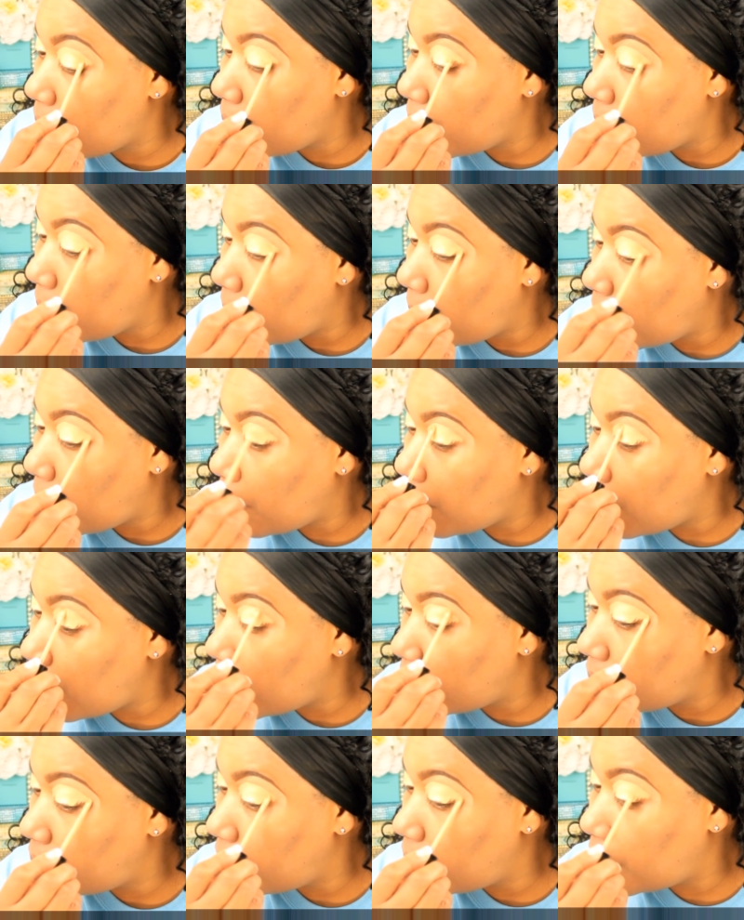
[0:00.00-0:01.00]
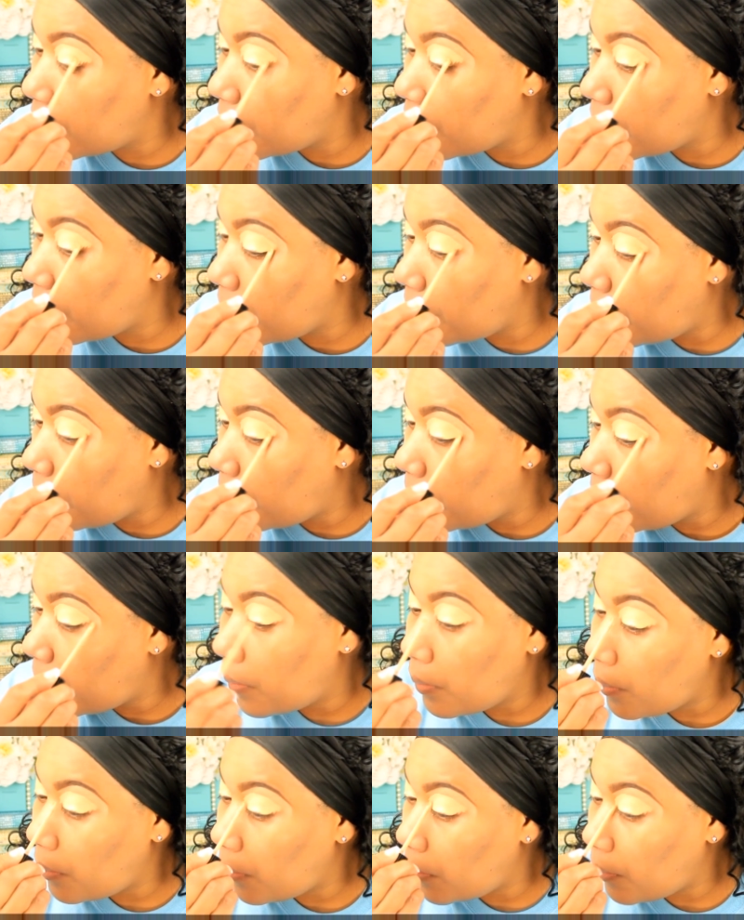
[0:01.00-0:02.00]
Making sure that I get into
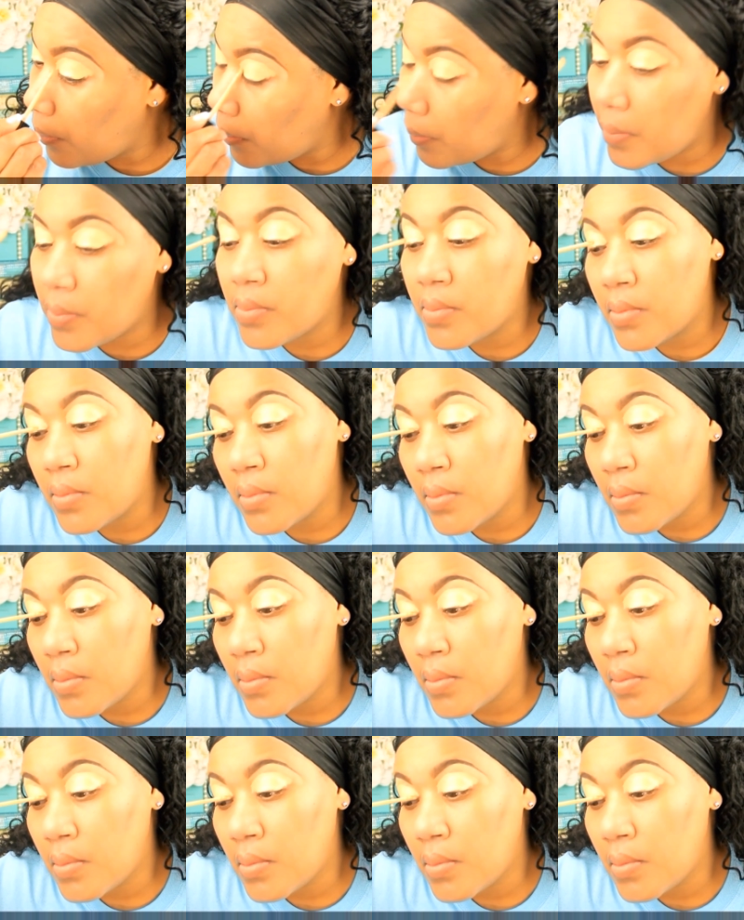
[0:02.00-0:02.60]
every